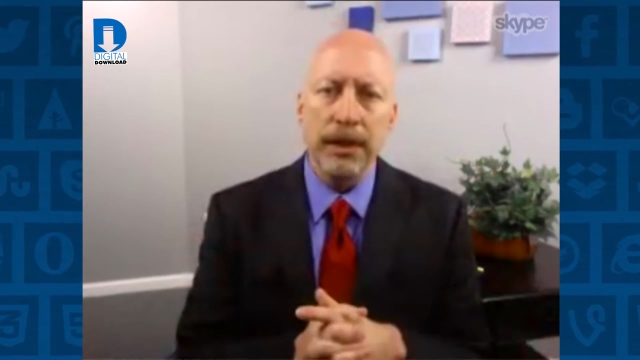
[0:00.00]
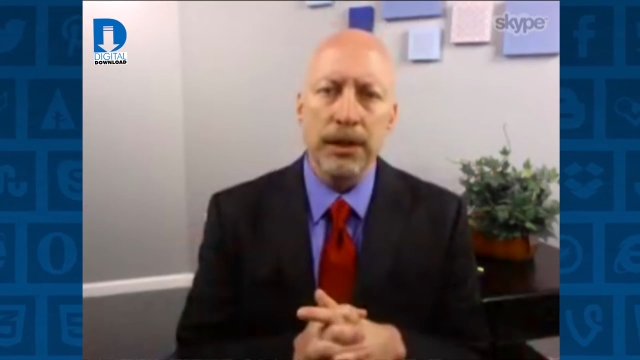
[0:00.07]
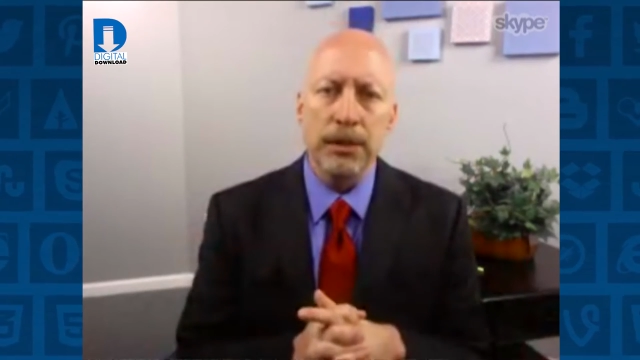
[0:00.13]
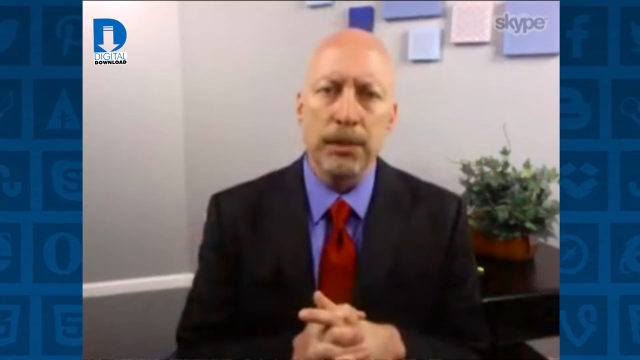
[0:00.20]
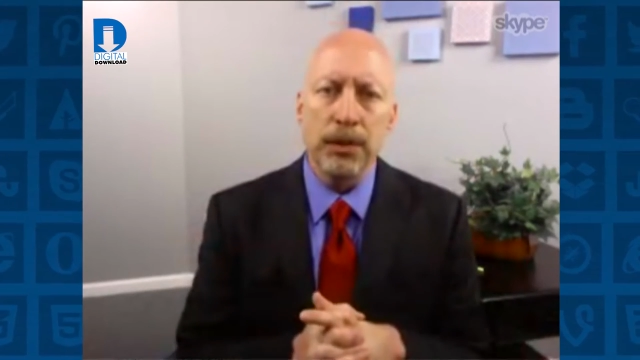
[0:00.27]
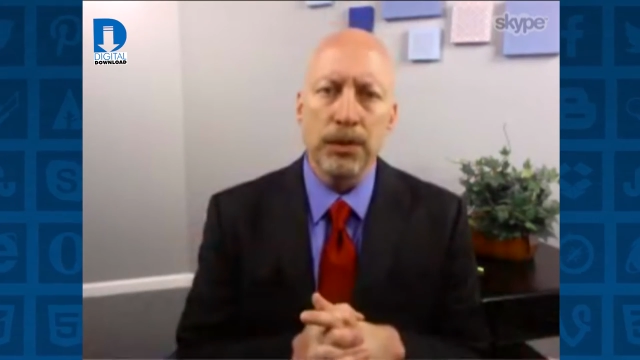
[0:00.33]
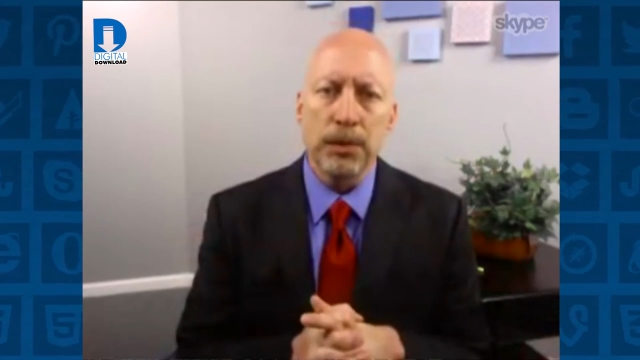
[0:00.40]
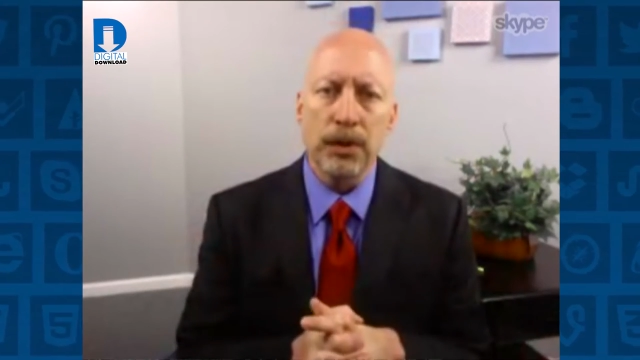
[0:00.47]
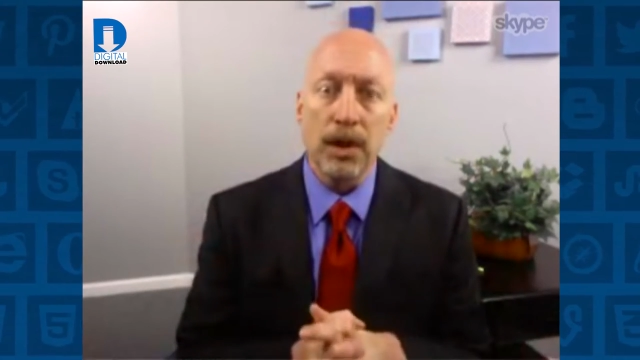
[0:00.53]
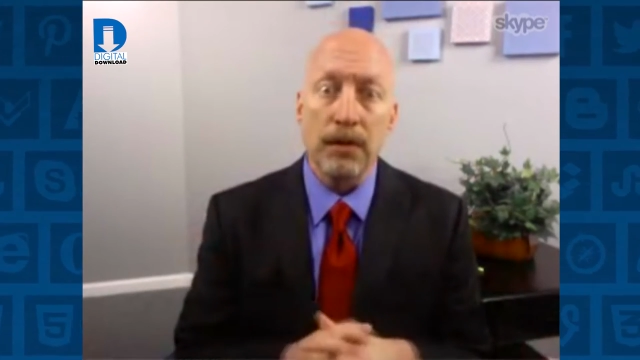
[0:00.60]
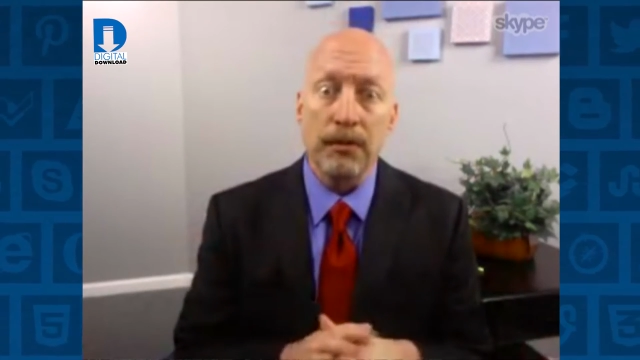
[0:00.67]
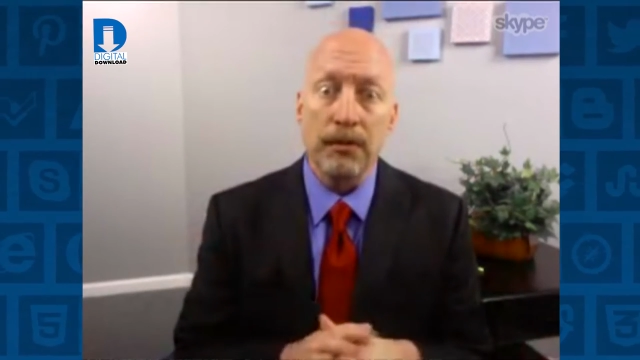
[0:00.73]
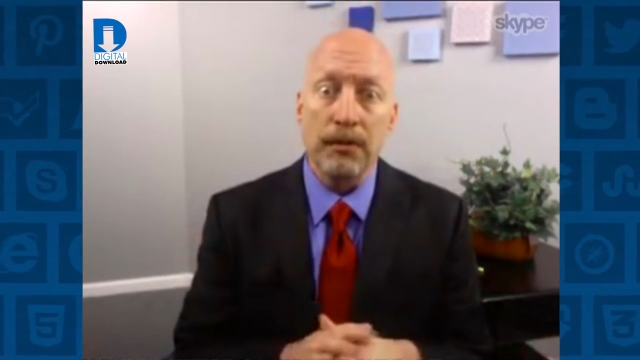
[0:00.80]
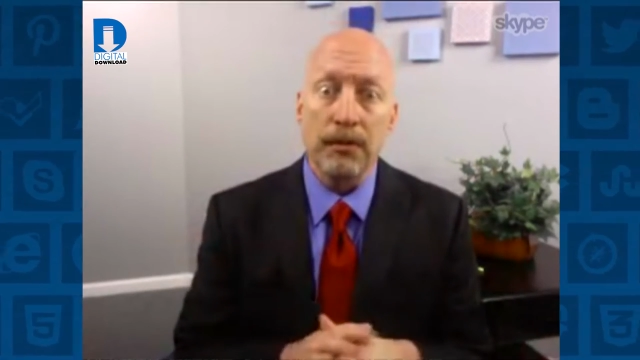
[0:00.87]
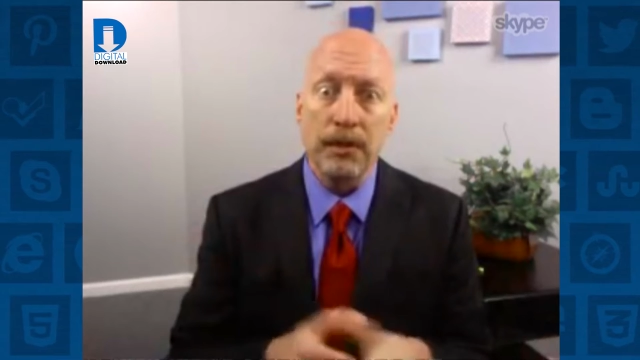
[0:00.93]
be exposed to
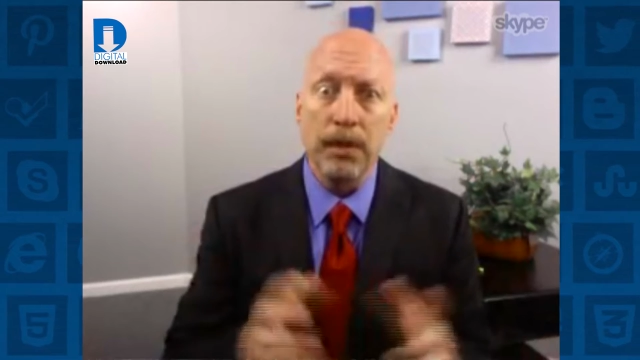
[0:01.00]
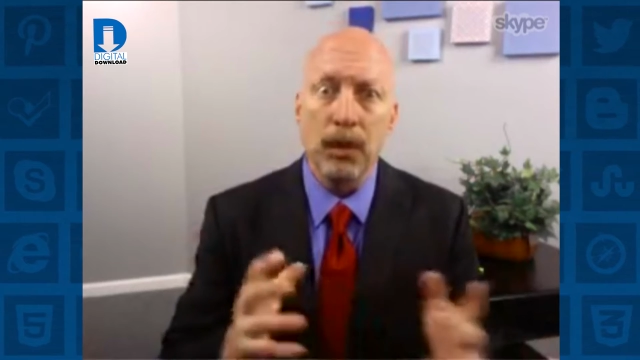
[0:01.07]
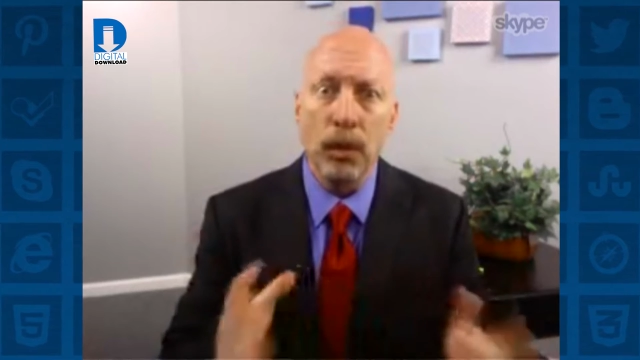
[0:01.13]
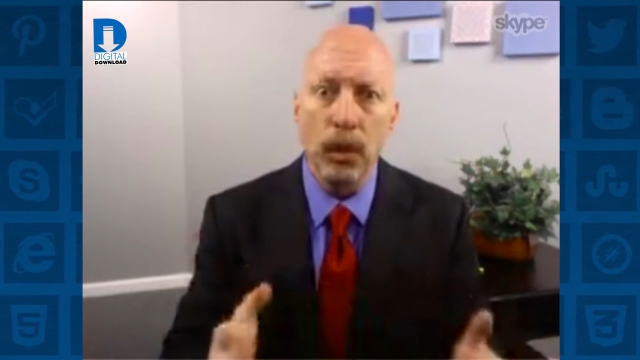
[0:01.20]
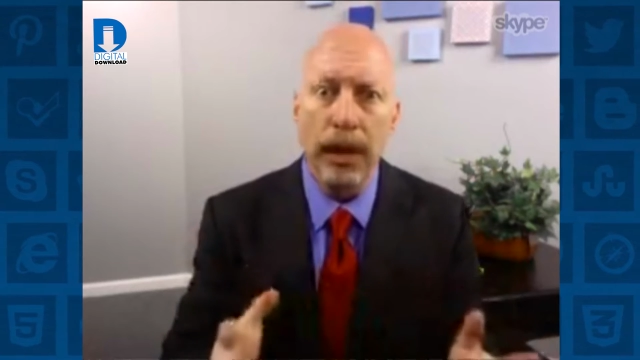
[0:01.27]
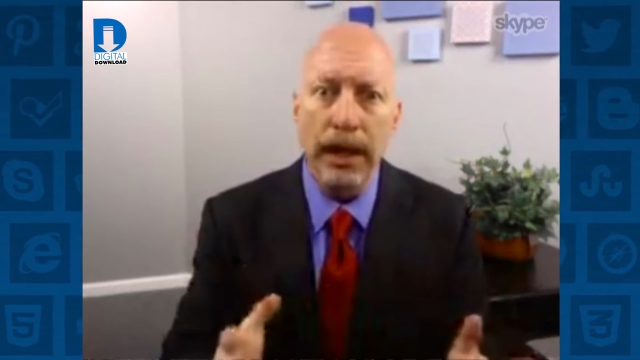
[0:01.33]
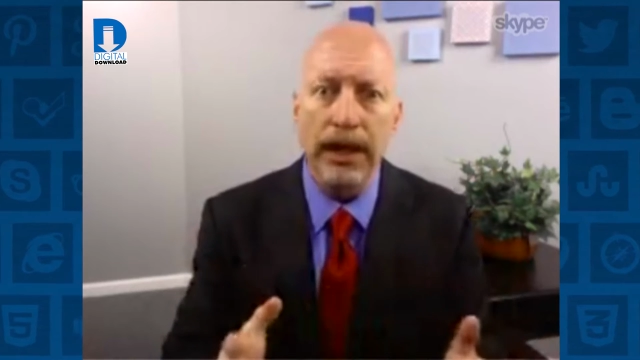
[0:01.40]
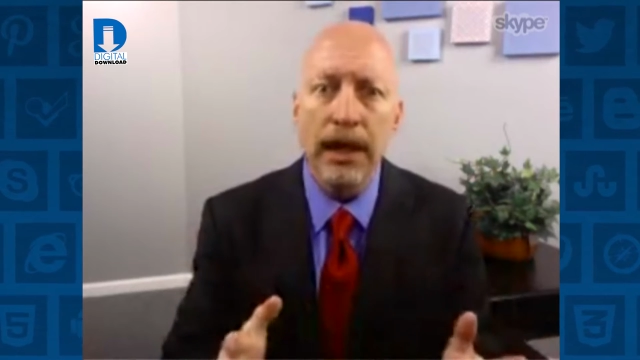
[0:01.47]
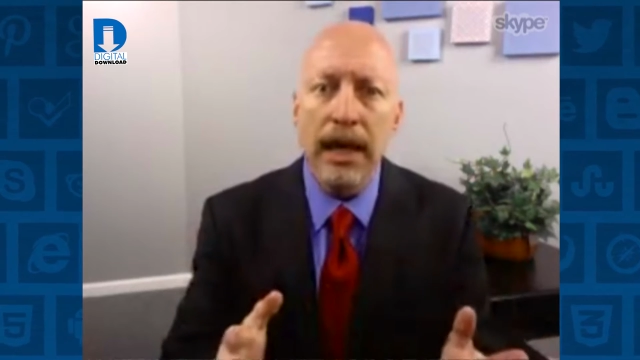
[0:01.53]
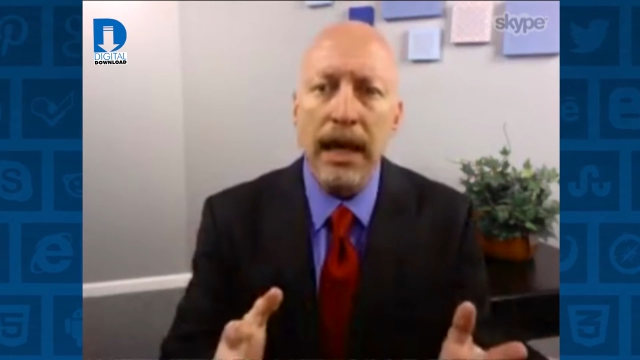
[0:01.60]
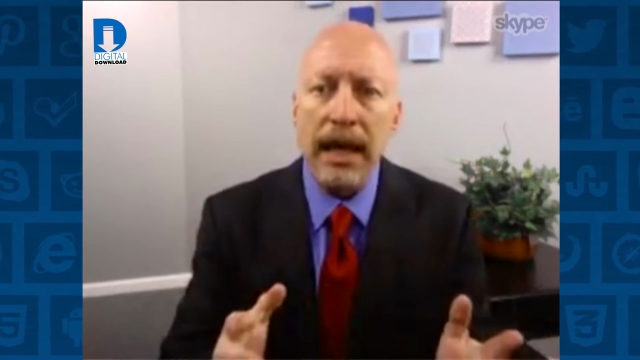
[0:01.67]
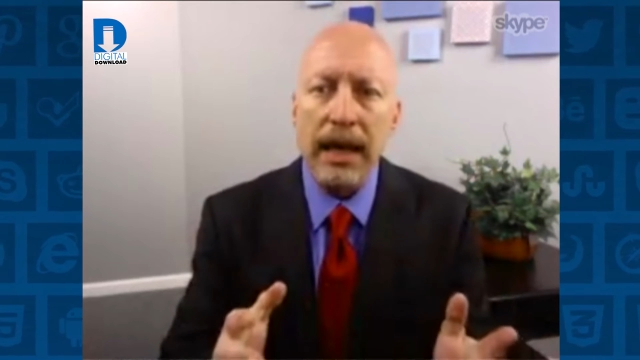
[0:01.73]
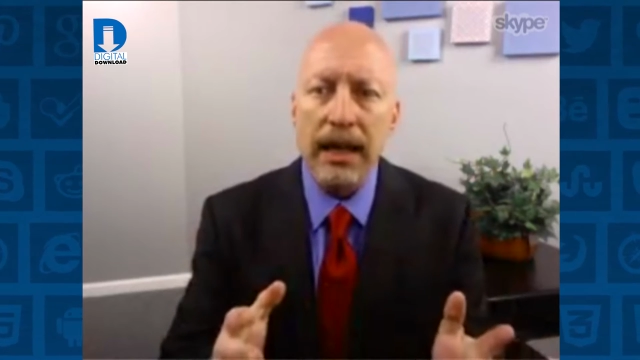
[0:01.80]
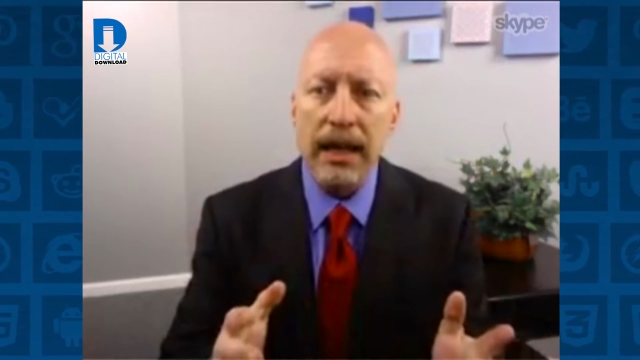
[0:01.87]
pornography, but when.